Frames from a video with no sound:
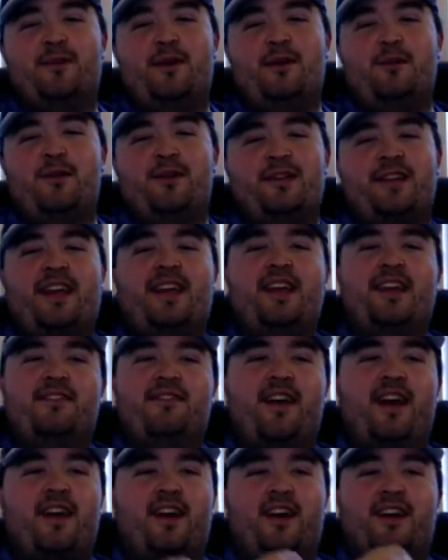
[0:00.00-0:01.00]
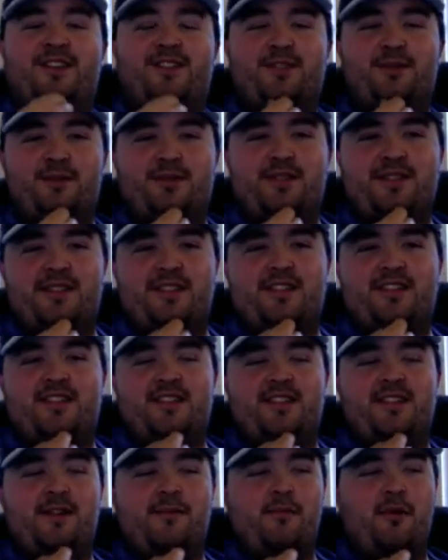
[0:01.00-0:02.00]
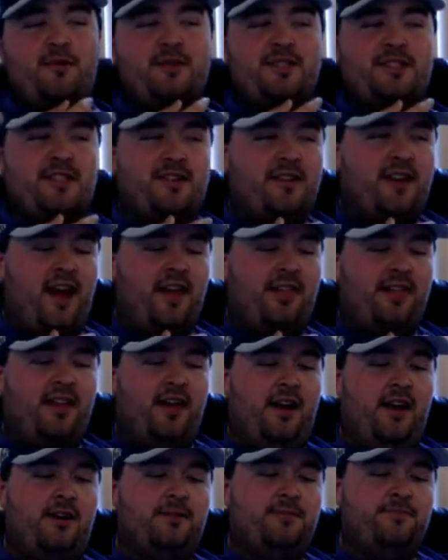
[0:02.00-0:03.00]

We weren't taking Vanguard super seriously, but we still got there.